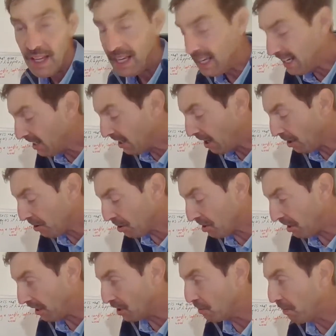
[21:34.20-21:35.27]
Any other
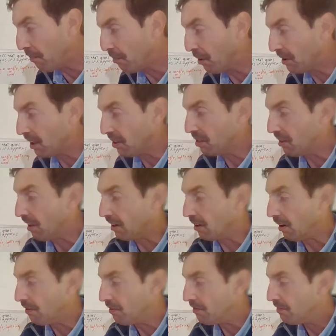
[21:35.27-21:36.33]
things people can think
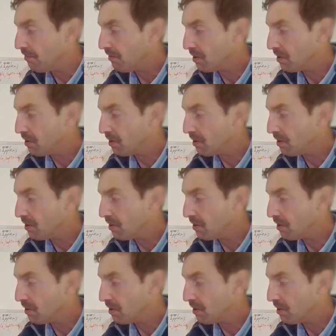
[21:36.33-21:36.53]
of?